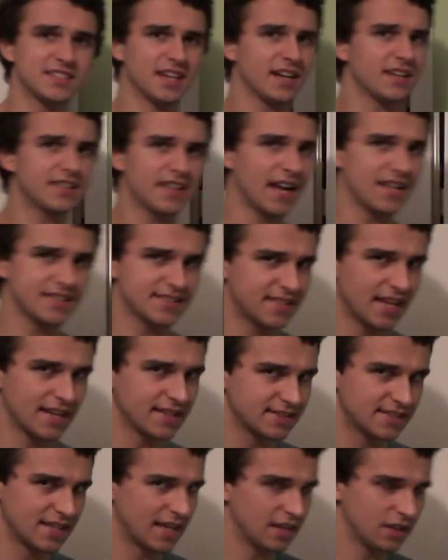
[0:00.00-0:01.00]
I get
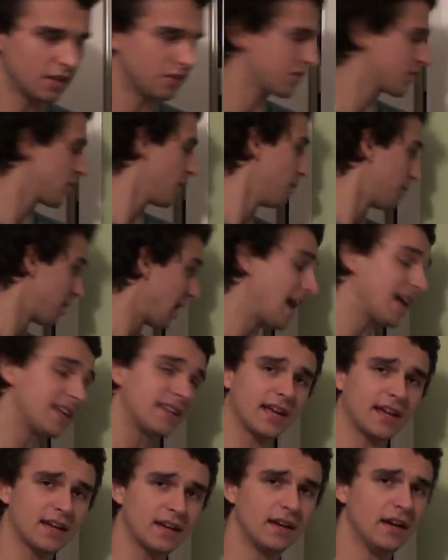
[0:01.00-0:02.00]
sent in, I'm
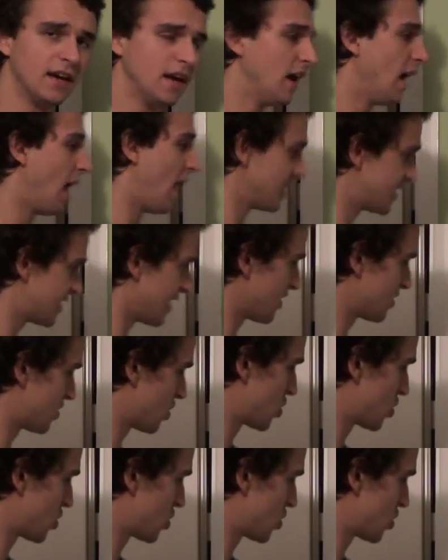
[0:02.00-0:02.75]
complaining, I decided to